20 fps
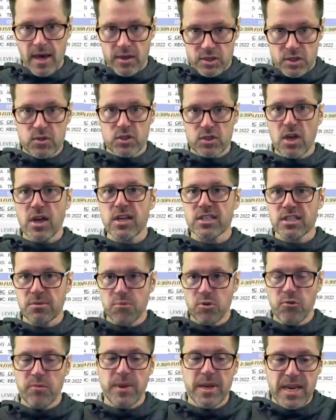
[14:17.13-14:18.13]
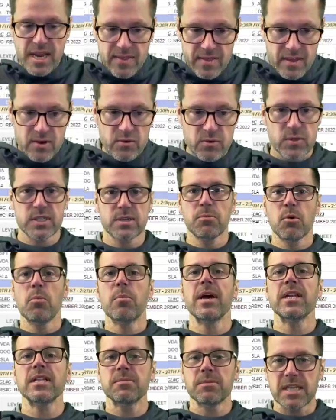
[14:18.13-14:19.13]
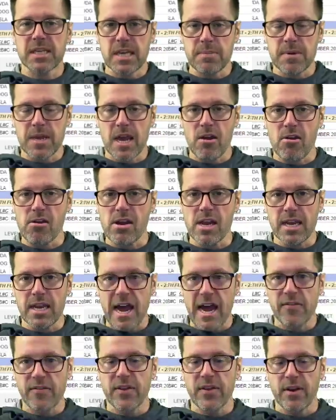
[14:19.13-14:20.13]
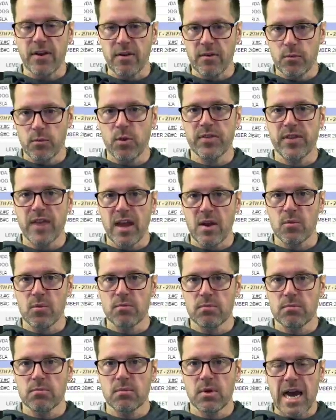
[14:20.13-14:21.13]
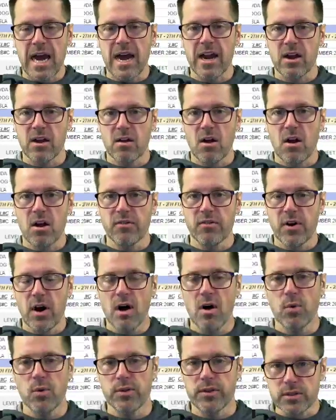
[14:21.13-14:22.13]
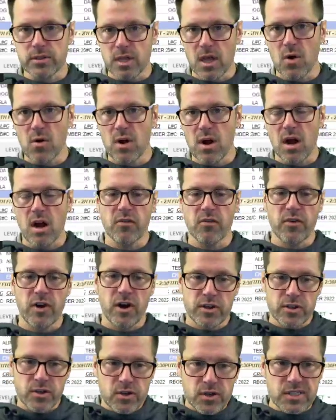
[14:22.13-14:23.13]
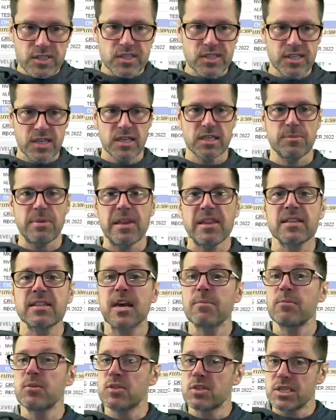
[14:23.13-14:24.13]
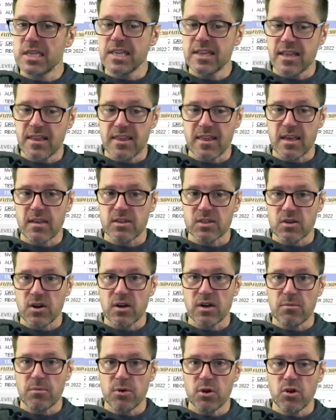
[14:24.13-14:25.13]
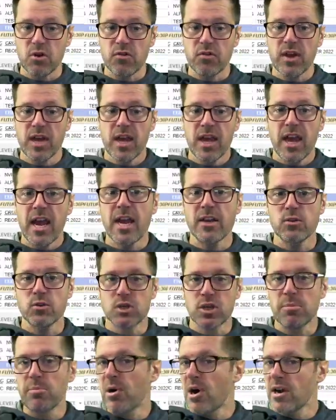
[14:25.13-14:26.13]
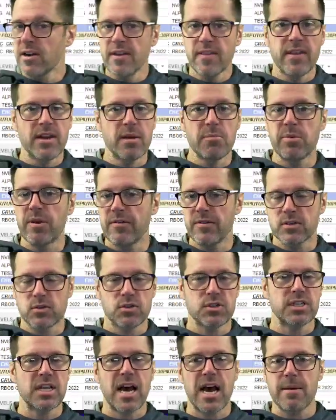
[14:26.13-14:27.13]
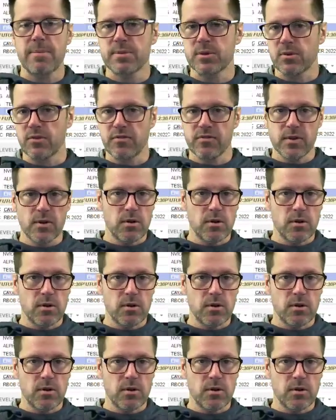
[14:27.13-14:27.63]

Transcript: you saw some movement and there was some momentum to keep carrying it out there with that higher RVOL. When there's lower RVOL, it's about the time you see the thing starting to move and you jump on, and then it pivots or stops or